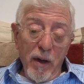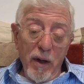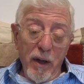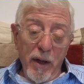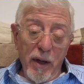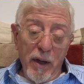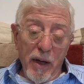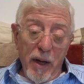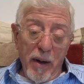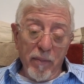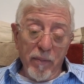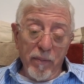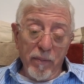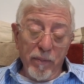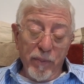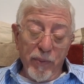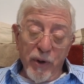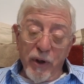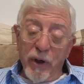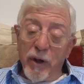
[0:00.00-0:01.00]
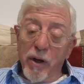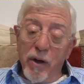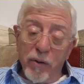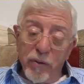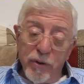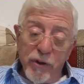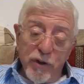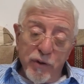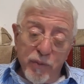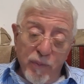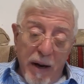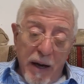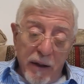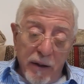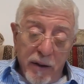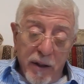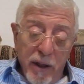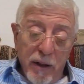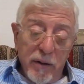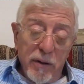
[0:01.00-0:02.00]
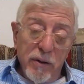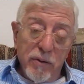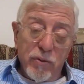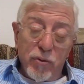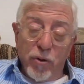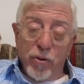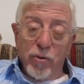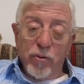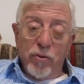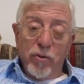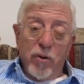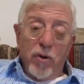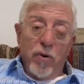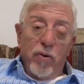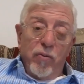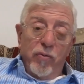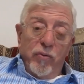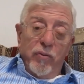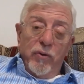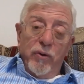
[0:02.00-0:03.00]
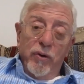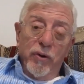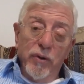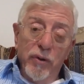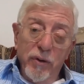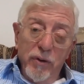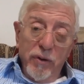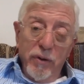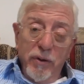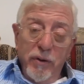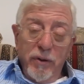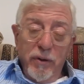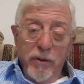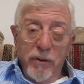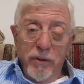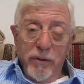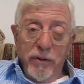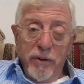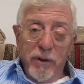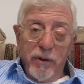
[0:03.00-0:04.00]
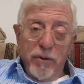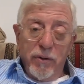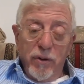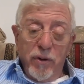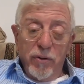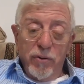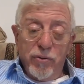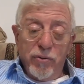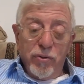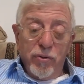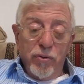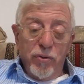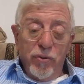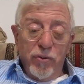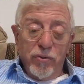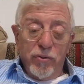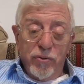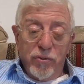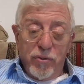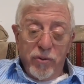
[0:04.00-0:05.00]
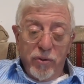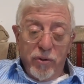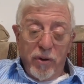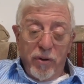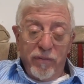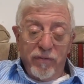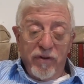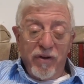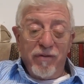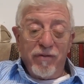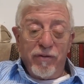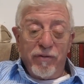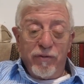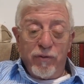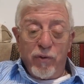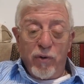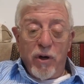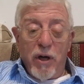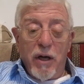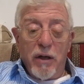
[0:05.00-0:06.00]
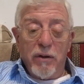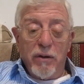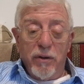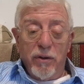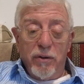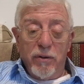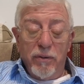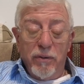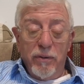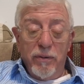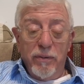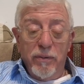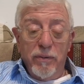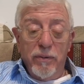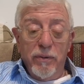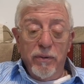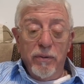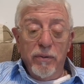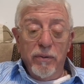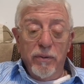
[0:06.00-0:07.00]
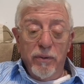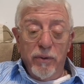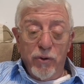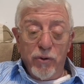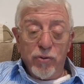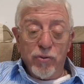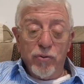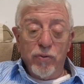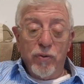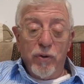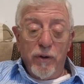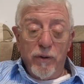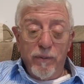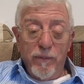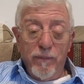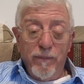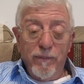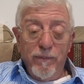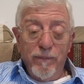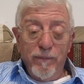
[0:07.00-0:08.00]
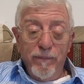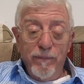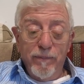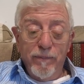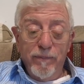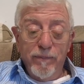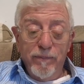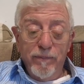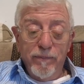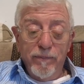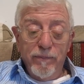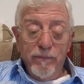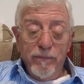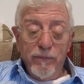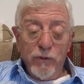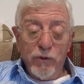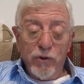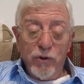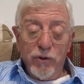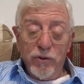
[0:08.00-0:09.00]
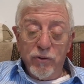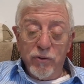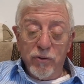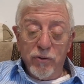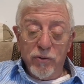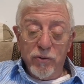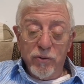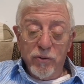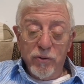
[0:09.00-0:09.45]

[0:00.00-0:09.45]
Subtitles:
And I'm bringing you this mind candy so you know that Jews have never forgotten Yeshua, Jesus.